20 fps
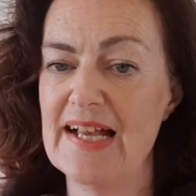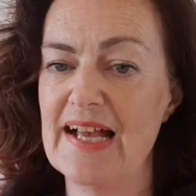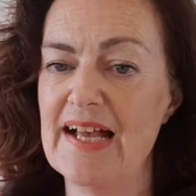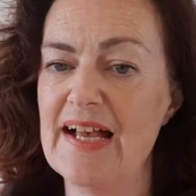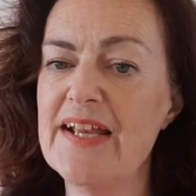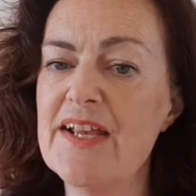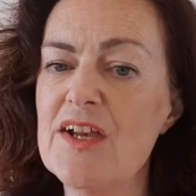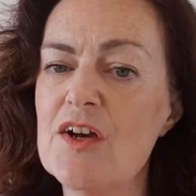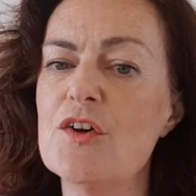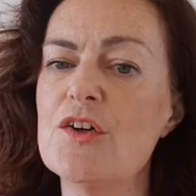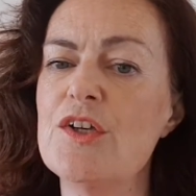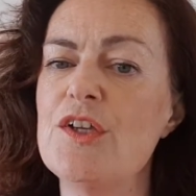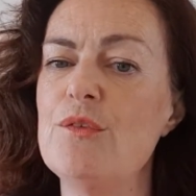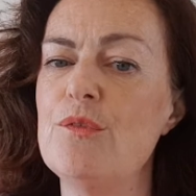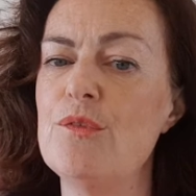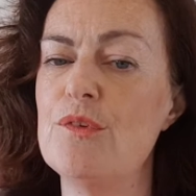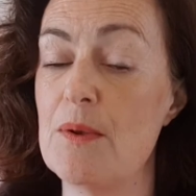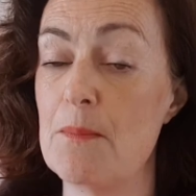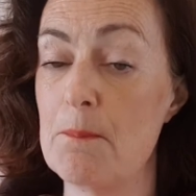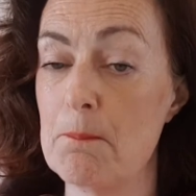I
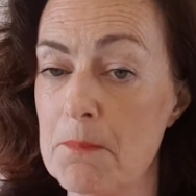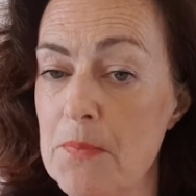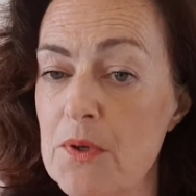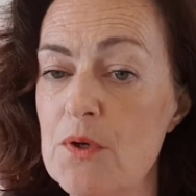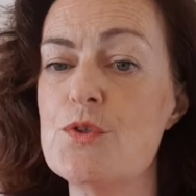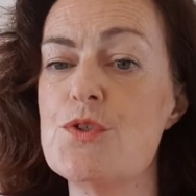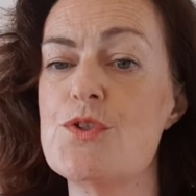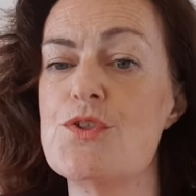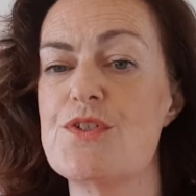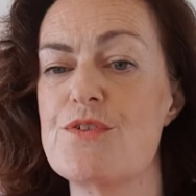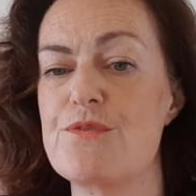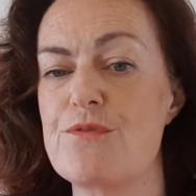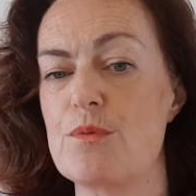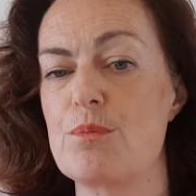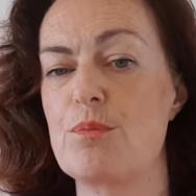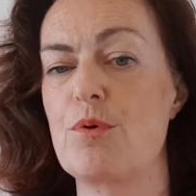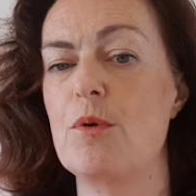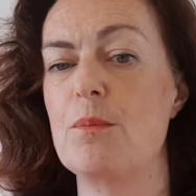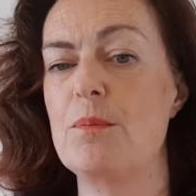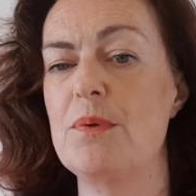argued that most of the
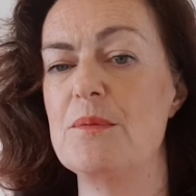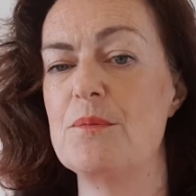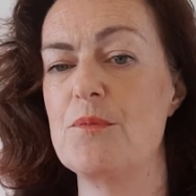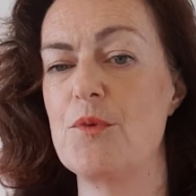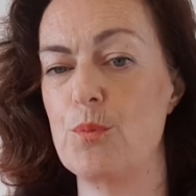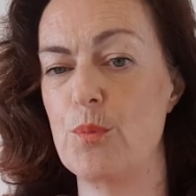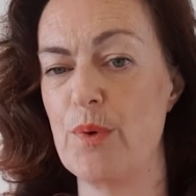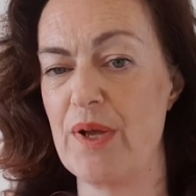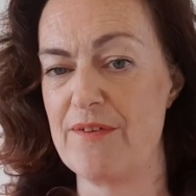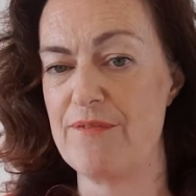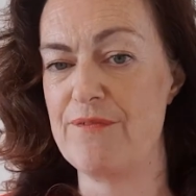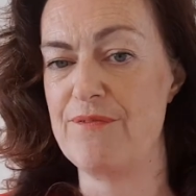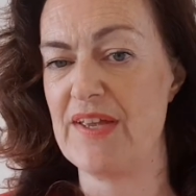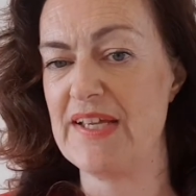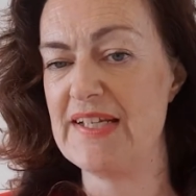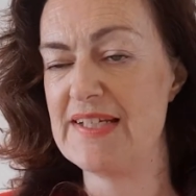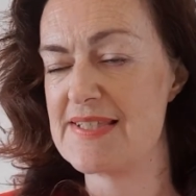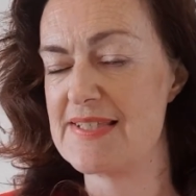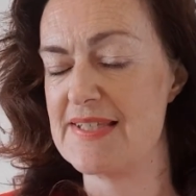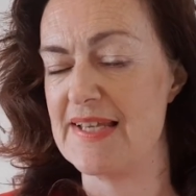problems we're
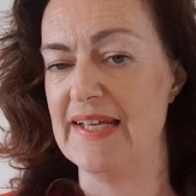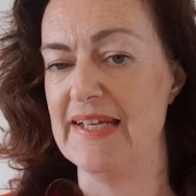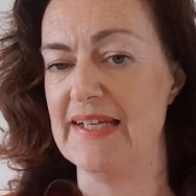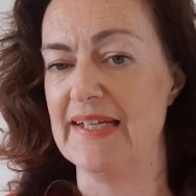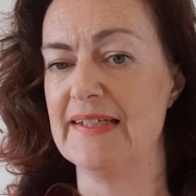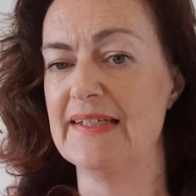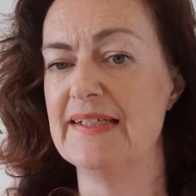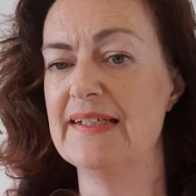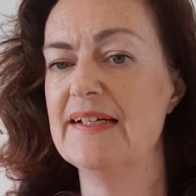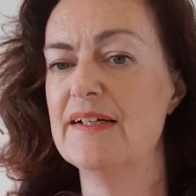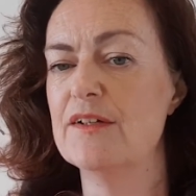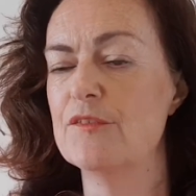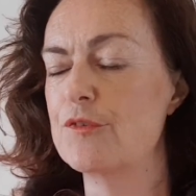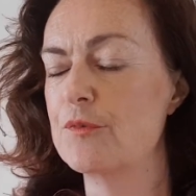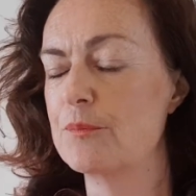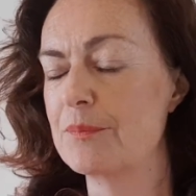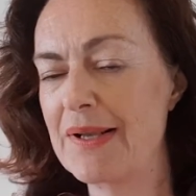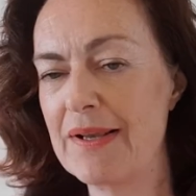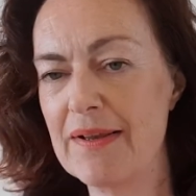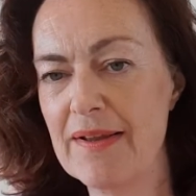facing,
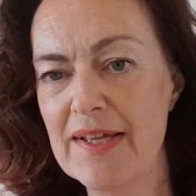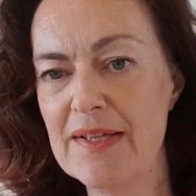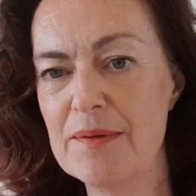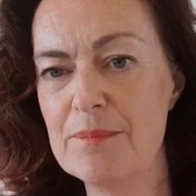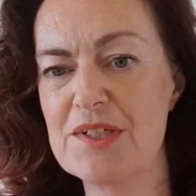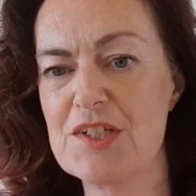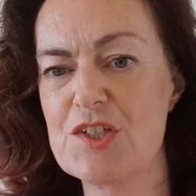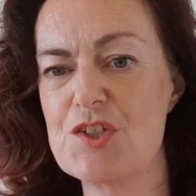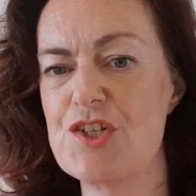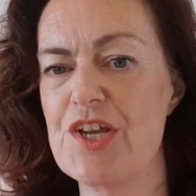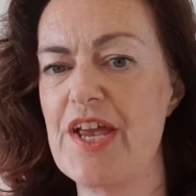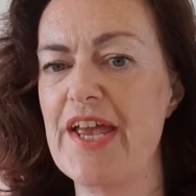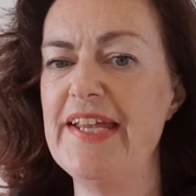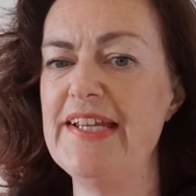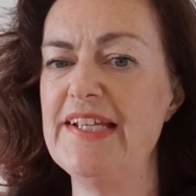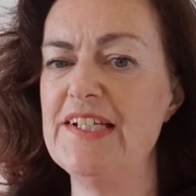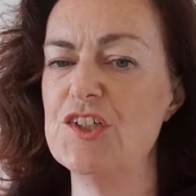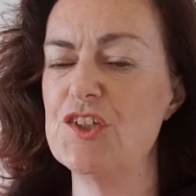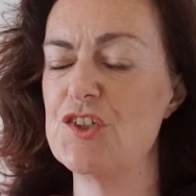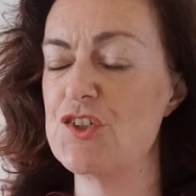from climate
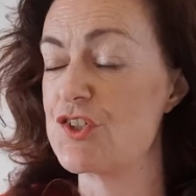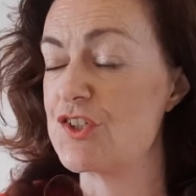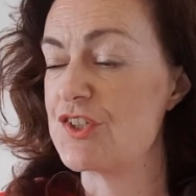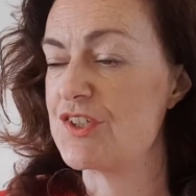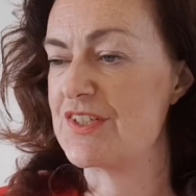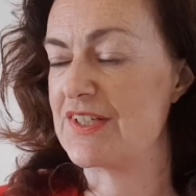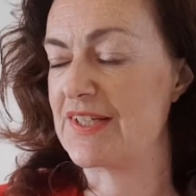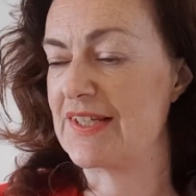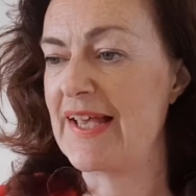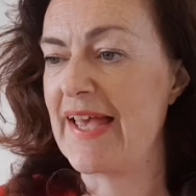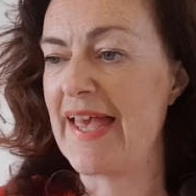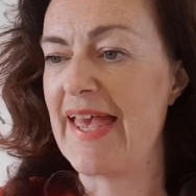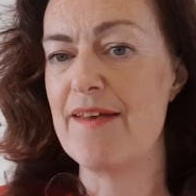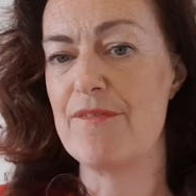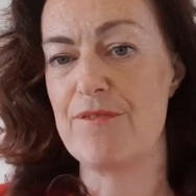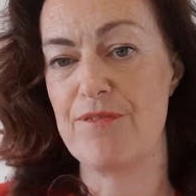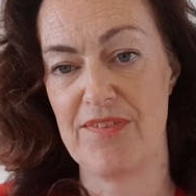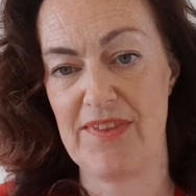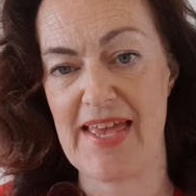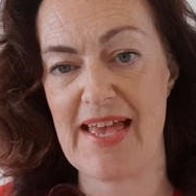change to care
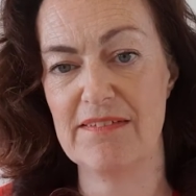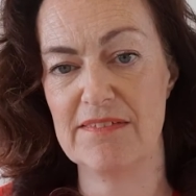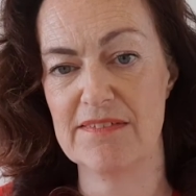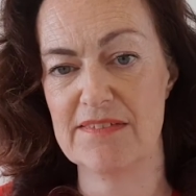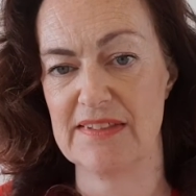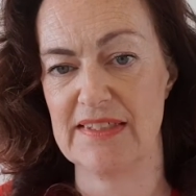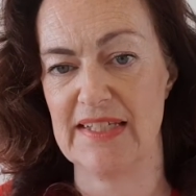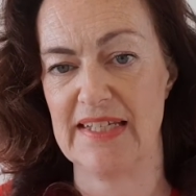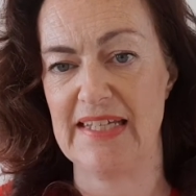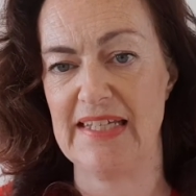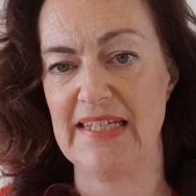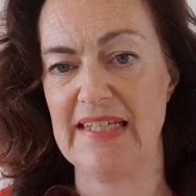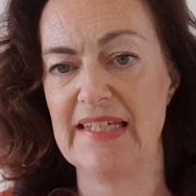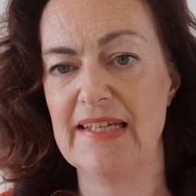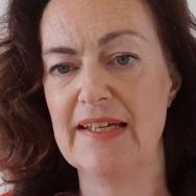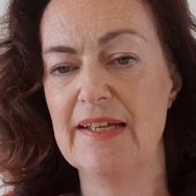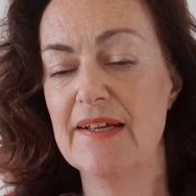for the elderly,